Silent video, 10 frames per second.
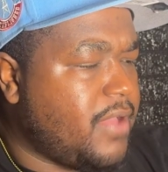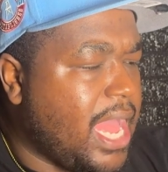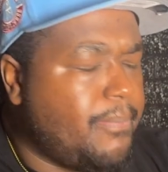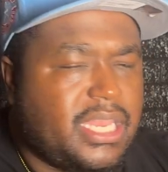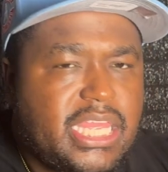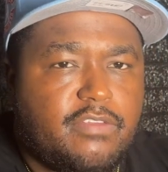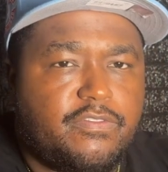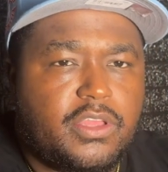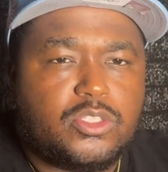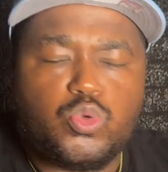I believe
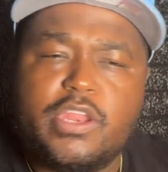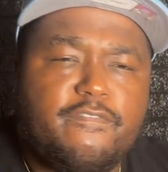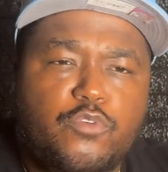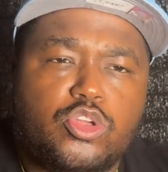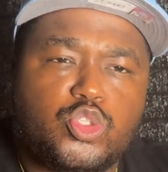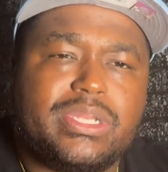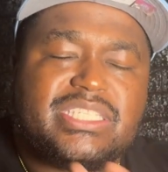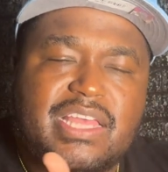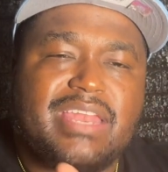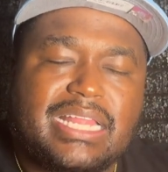
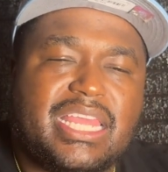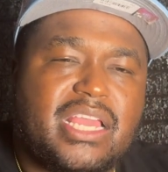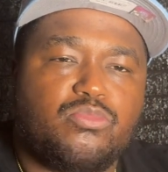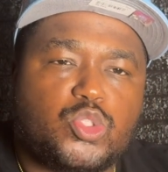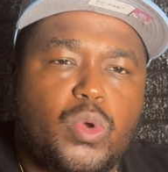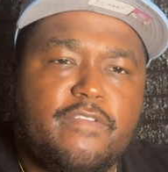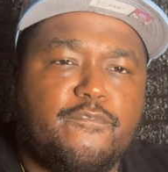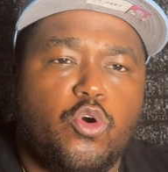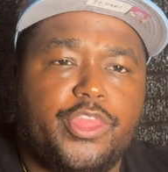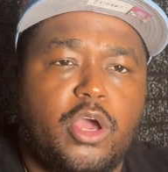24-27. I think it was
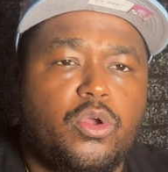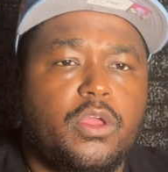24 though.